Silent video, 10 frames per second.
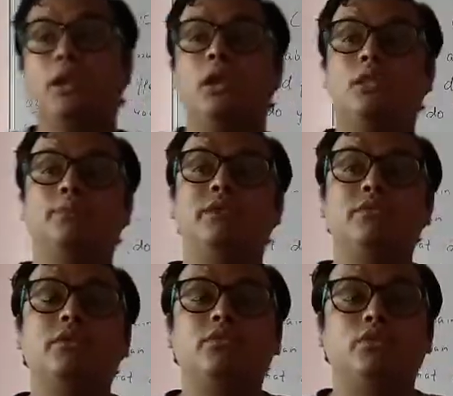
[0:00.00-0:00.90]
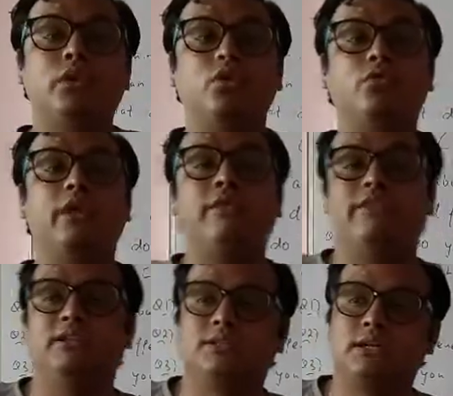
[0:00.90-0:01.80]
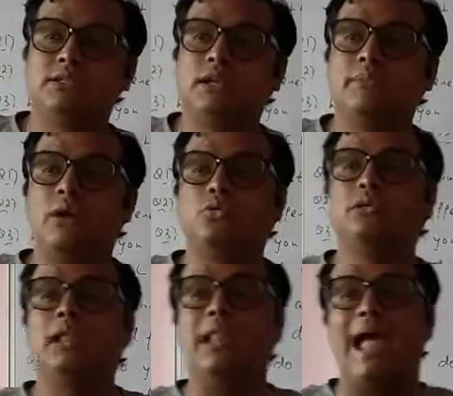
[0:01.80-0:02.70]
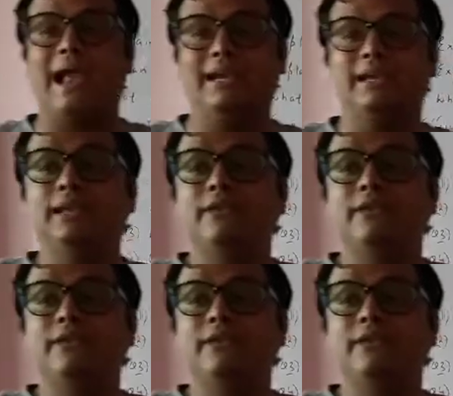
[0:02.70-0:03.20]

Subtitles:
In the previous video we have discussed about the land.